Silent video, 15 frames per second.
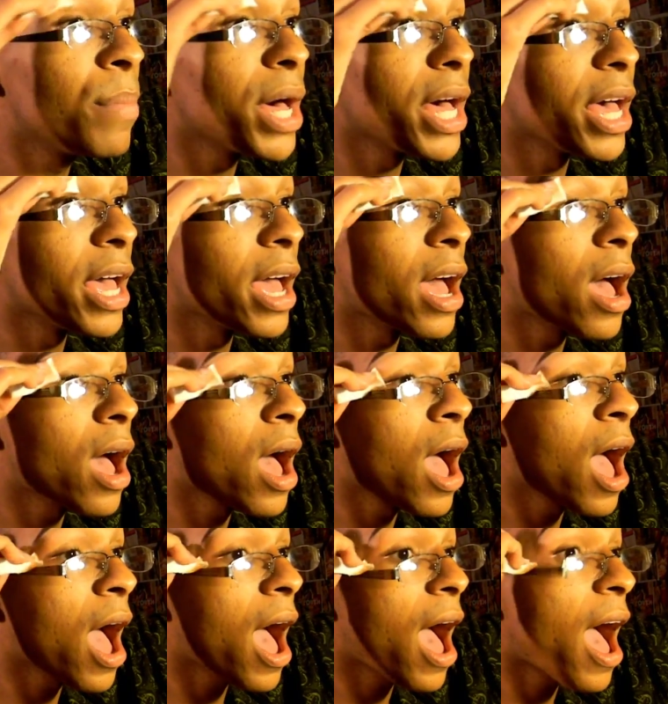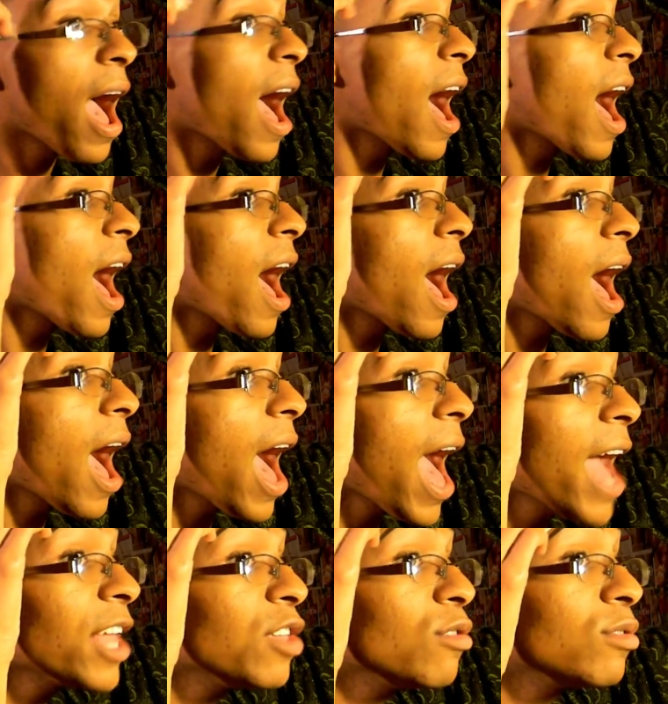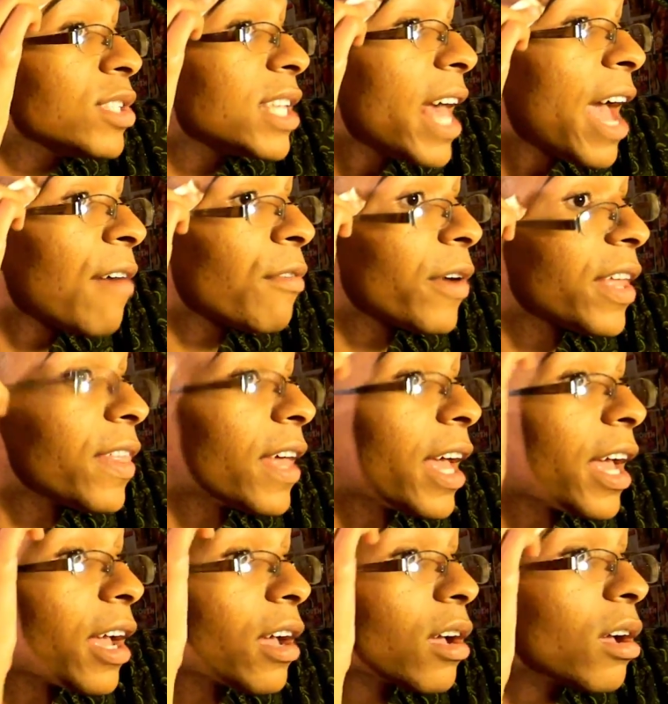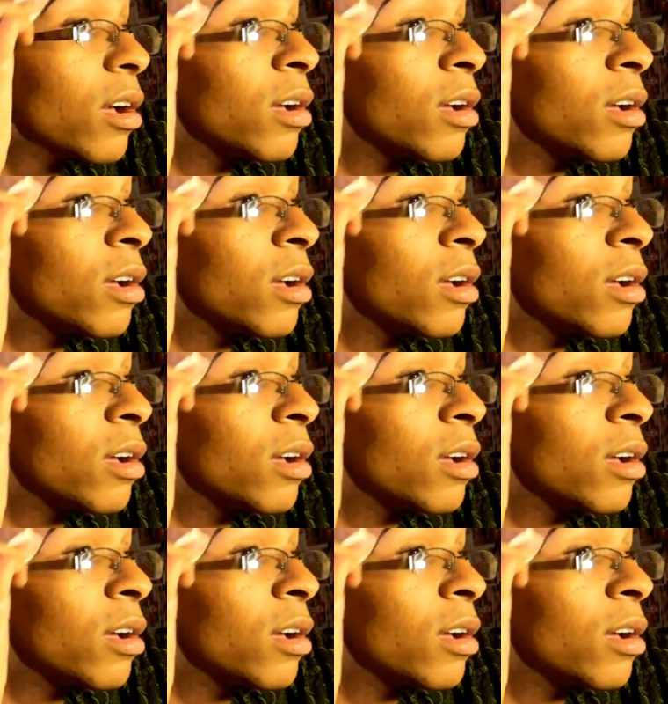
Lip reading: but I use everything.